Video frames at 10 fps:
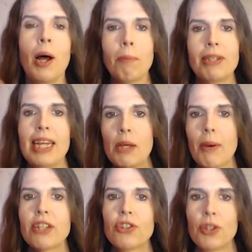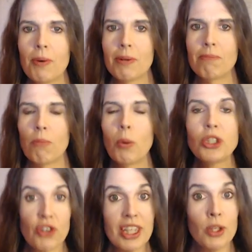But anyway, one
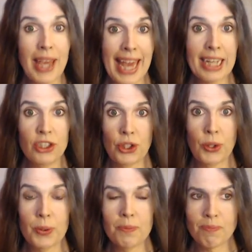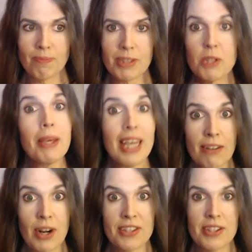trick you can do, speaking
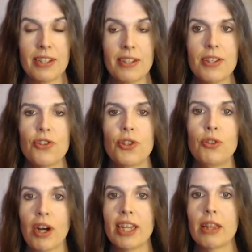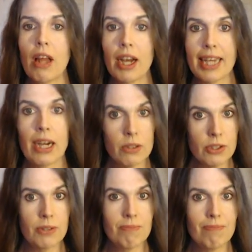of resonance, is to try and lock
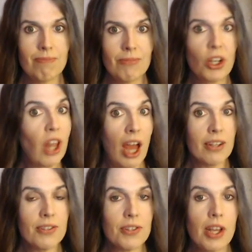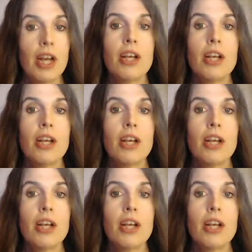out your lungs.